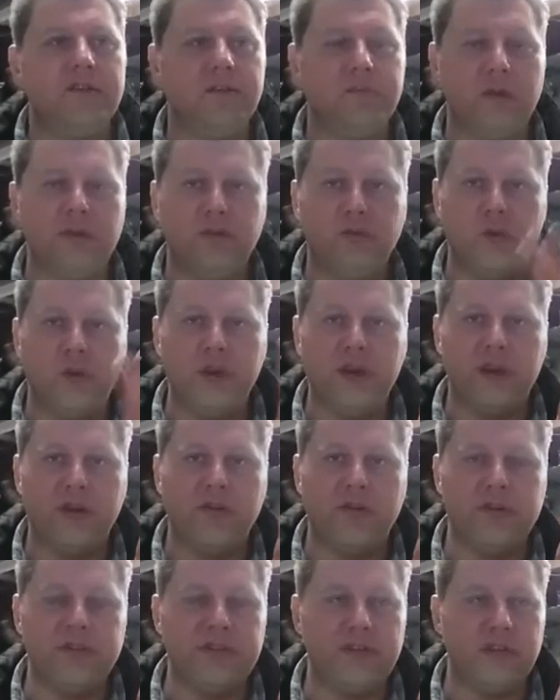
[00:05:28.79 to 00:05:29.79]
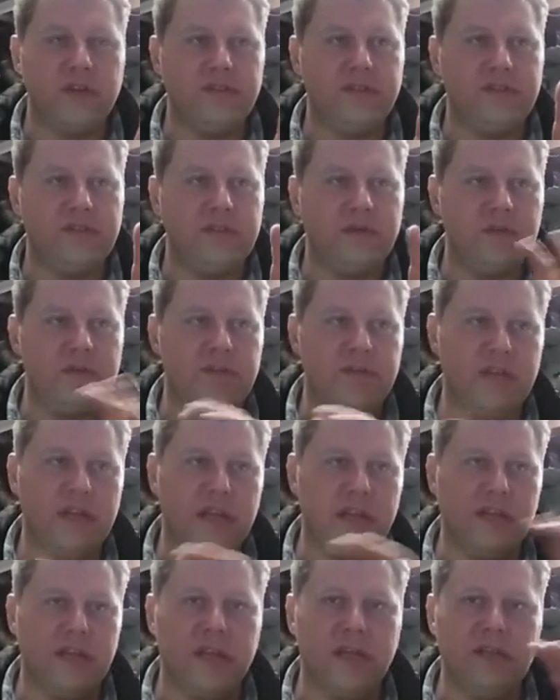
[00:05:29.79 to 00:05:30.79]
to about 20 degrees Celsius. It was
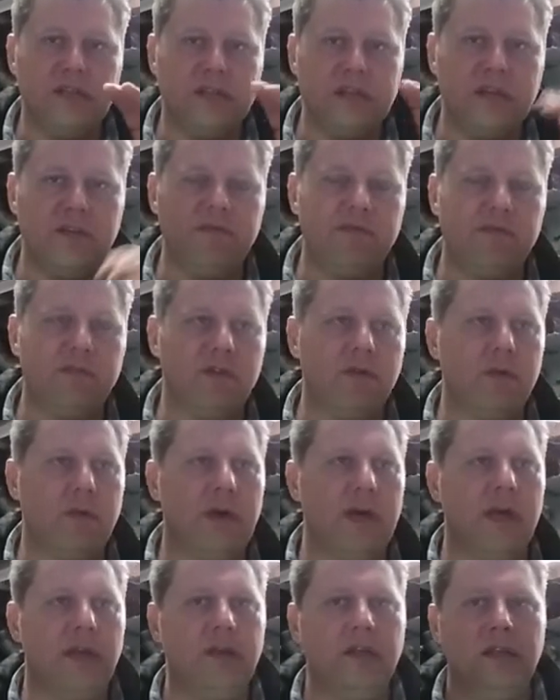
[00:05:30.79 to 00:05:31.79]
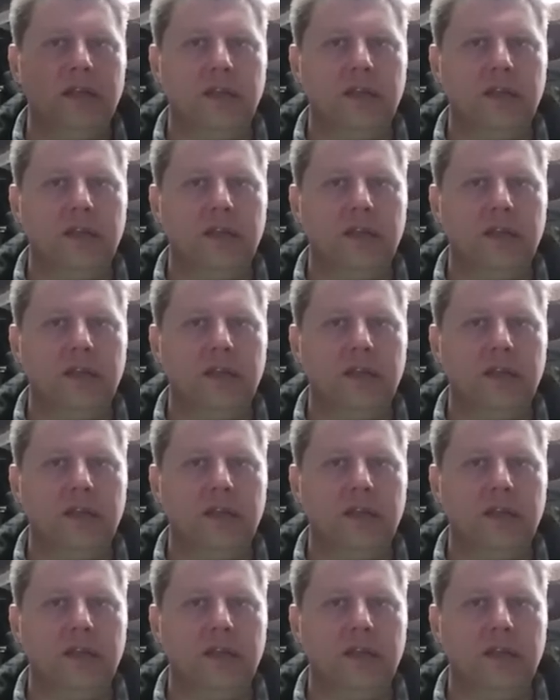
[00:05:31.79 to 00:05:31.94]
sitting at 19 for a while.